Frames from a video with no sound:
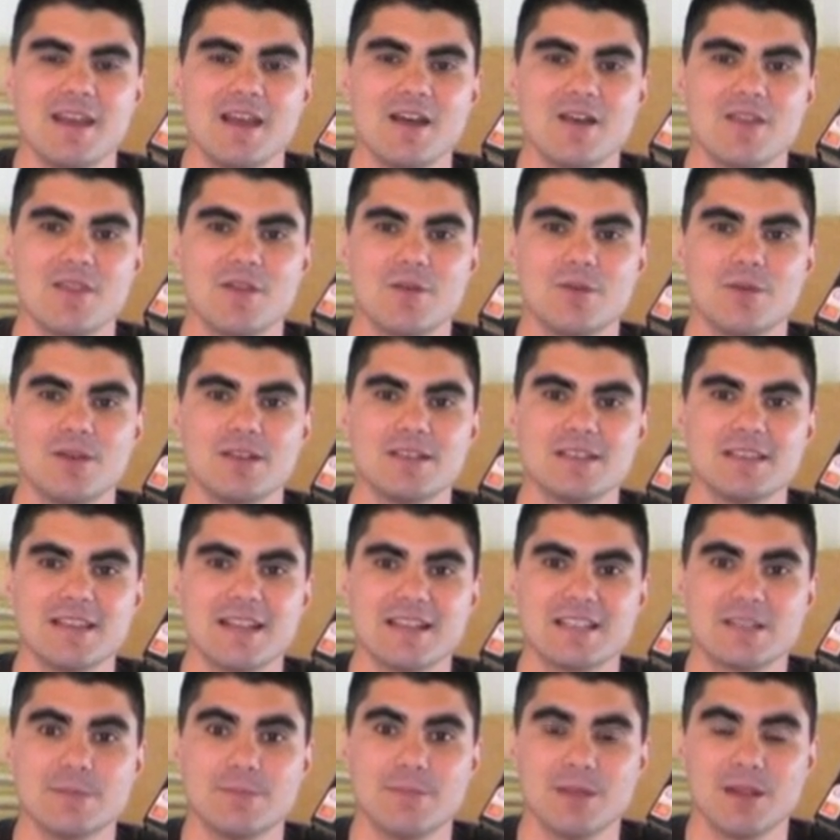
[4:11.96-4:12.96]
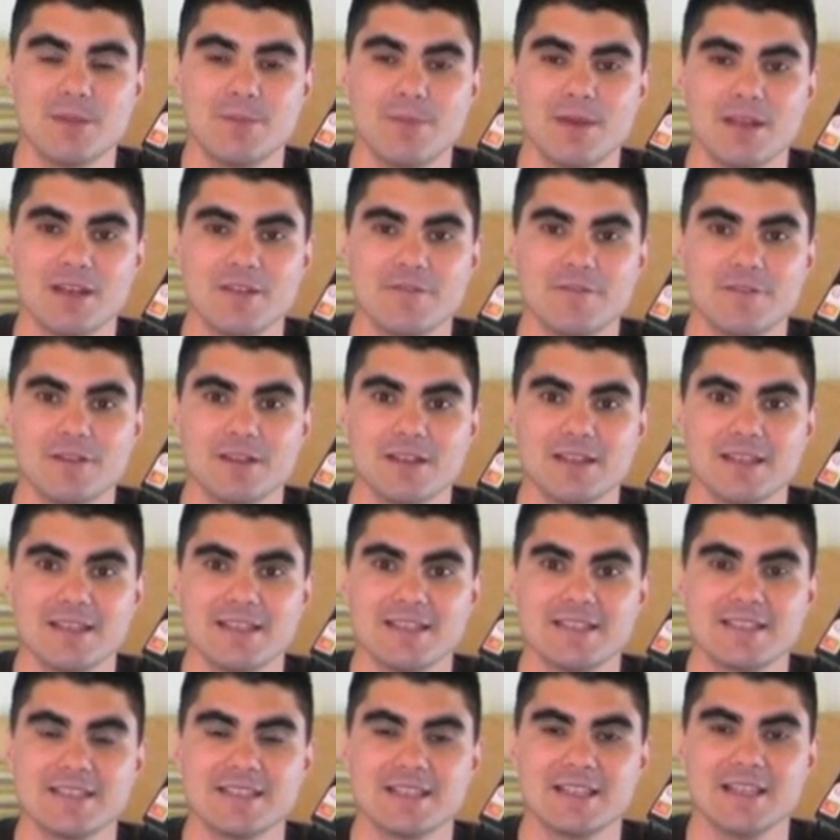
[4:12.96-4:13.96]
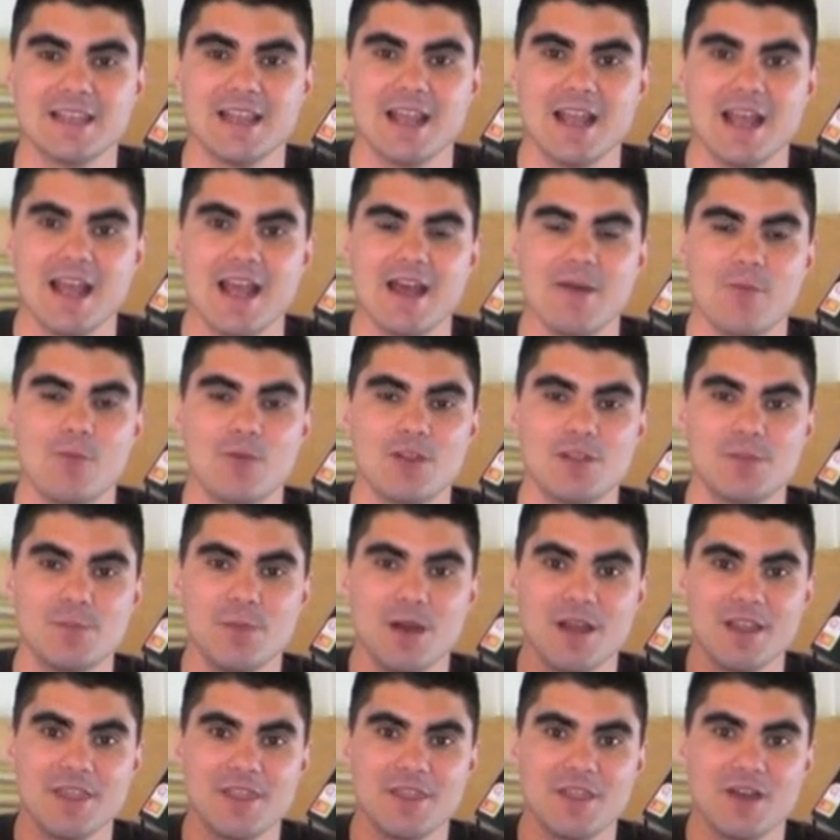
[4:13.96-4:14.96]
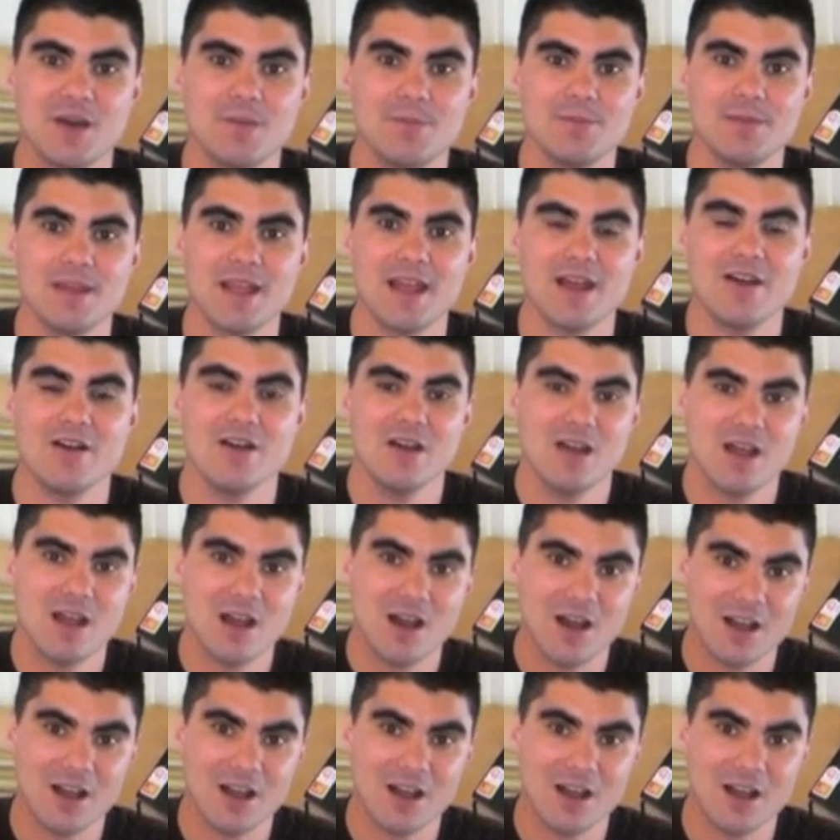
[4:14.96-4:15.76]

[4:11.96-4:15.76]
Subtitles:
Now the reason that's a big benefit is that with my thumb now,